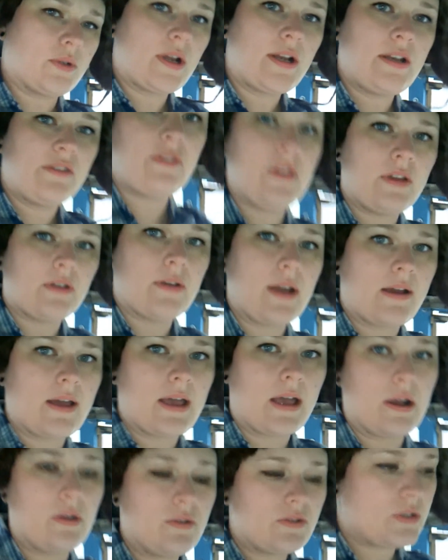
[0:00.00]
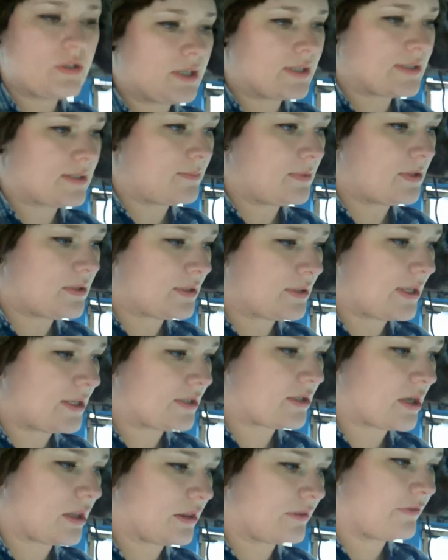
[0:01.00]
we're trying to figure out how to get some
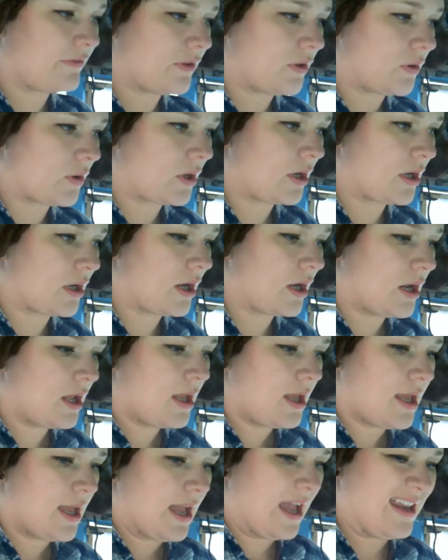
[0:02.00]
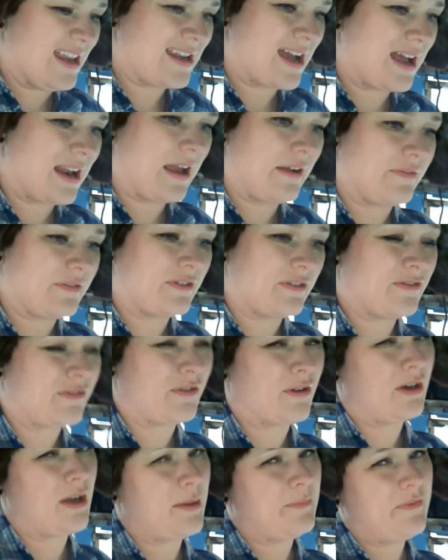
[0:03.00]
insulation on the floor and not have to
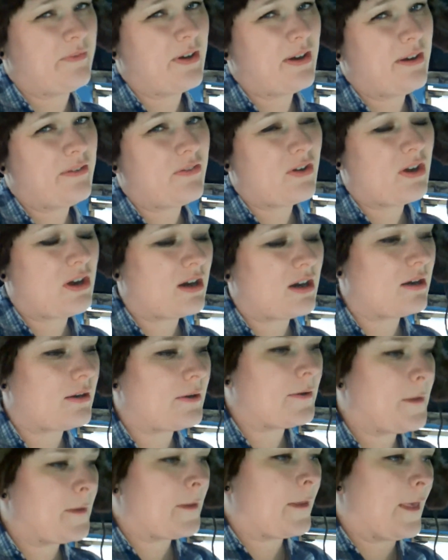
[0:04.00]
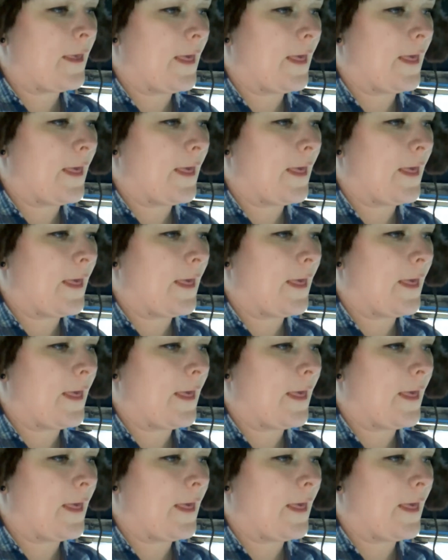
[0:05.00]
fur it up very far.